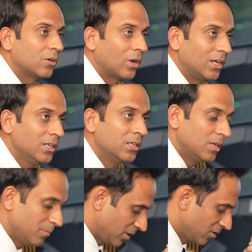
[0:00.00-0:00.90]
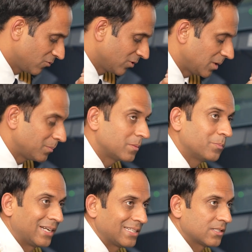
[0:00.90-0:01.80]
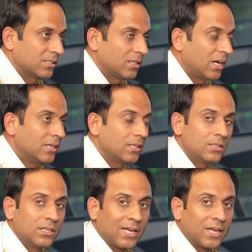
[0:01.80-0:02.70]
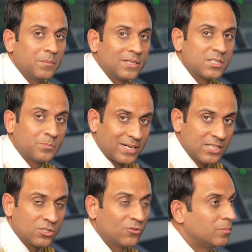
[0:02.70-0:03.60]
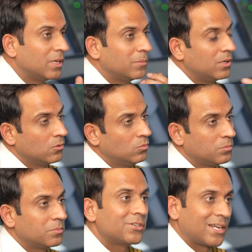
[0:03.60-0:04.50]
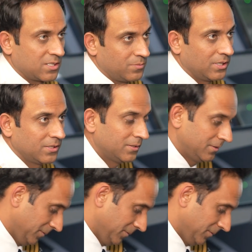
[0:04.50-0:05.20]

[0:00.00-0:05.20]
key only, but you have to keep it pressed until the time it is pressed. You will be able to transmit.